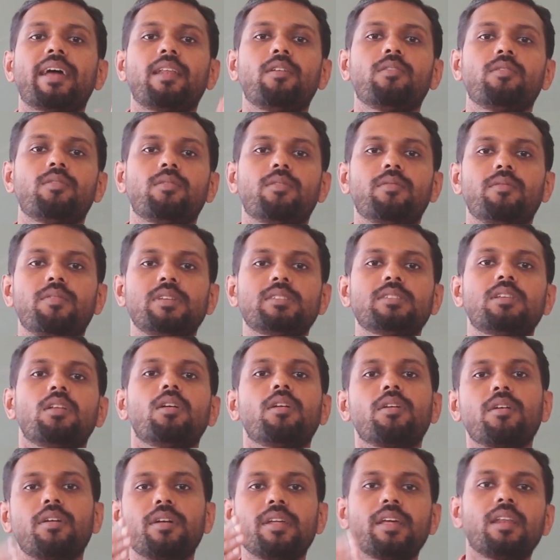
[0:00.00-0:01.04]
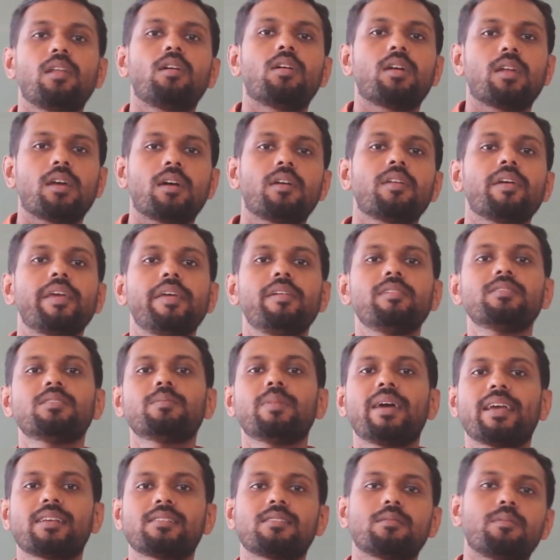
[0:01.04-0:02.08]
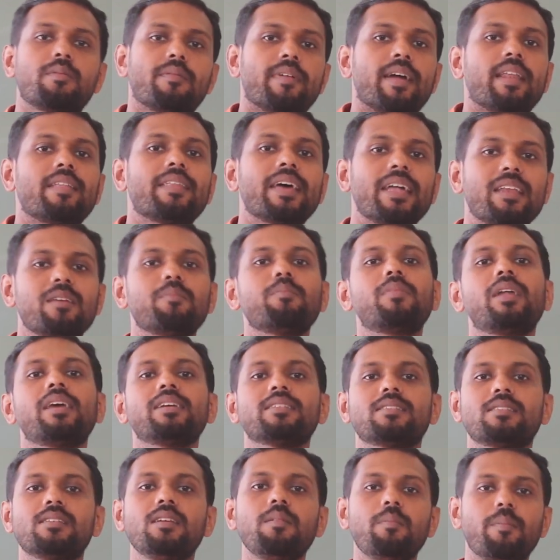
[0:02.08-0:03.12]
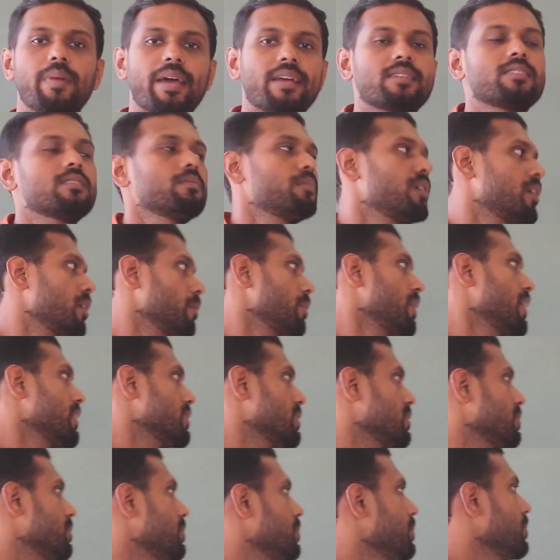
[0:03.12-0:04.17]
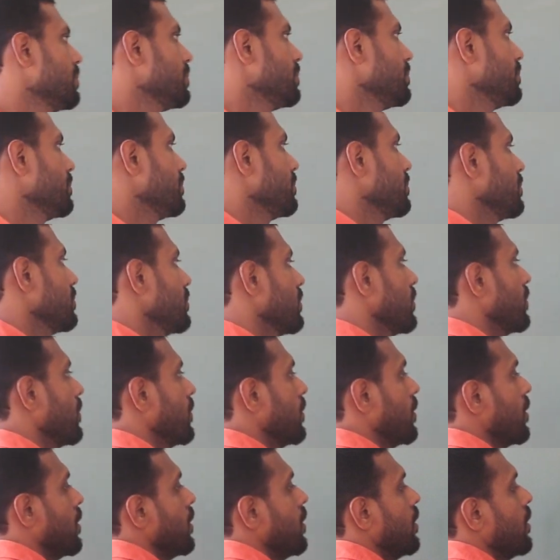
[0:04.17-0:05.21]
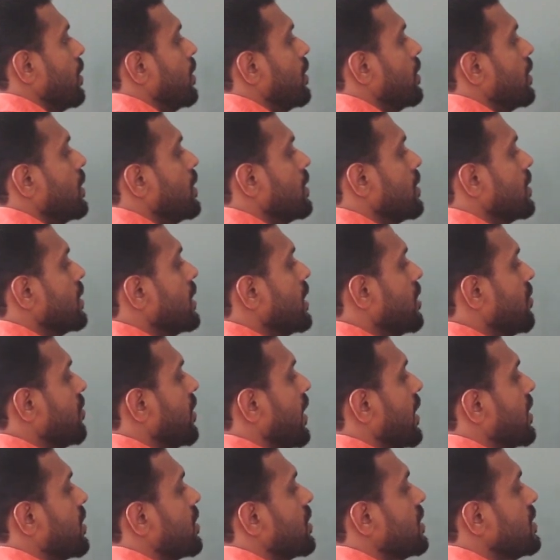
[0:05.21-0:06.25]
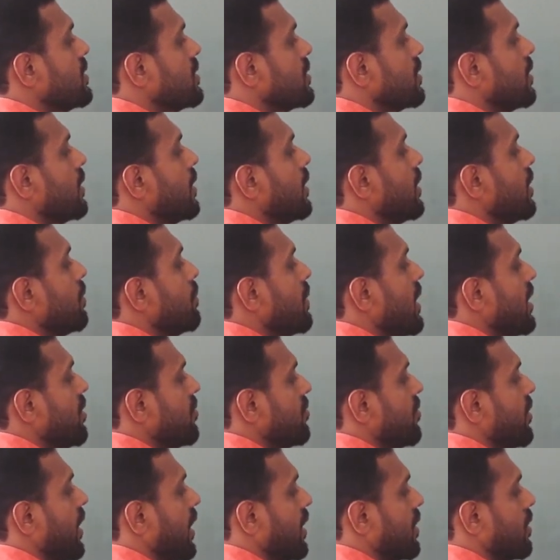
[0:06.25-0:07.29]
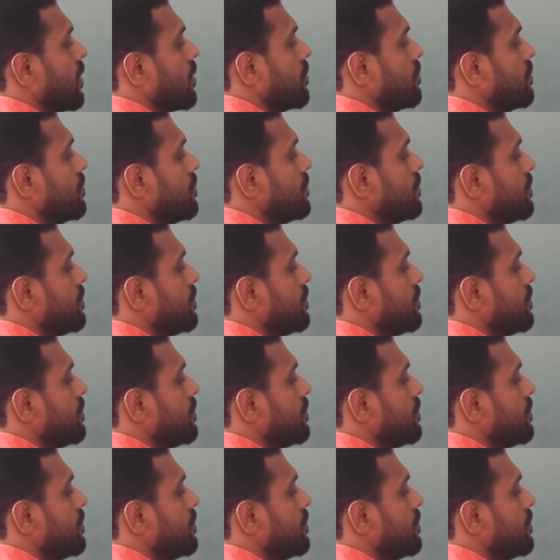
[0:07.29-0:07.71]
value, which load on the load curve gives maximum value. That implies the maximum demand. Then third factor is demand factor.